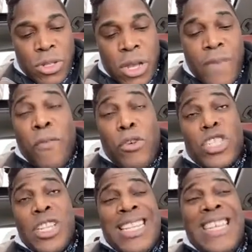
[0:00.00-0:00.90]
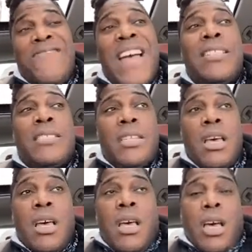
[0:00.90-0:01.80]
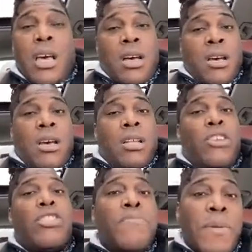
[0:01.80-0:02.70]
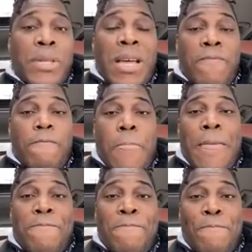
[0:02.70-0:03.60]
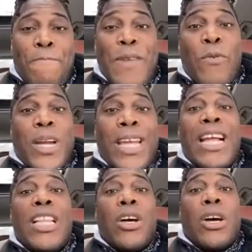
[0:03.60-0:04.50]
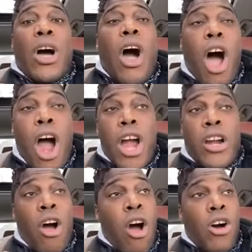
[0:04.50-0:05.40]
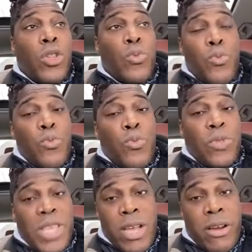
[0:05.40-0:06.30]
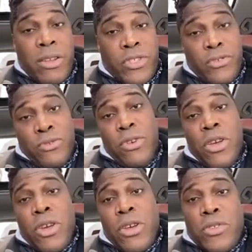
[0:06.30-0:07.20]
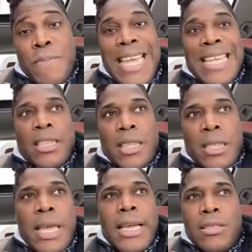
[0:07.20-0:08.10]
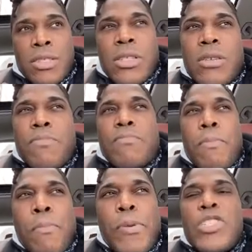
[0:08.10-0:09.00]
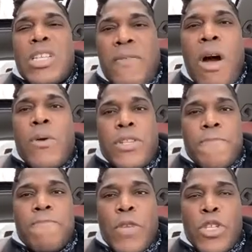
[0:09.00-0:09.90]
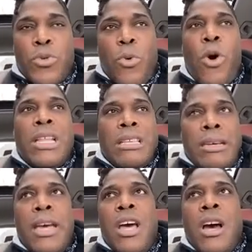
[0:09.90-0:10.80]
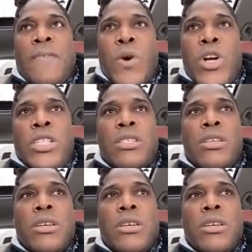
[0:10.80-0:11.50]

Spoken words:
unfortunate events. There's some people that have been working hard all year to make things pushing forward. So we wanted to, of course,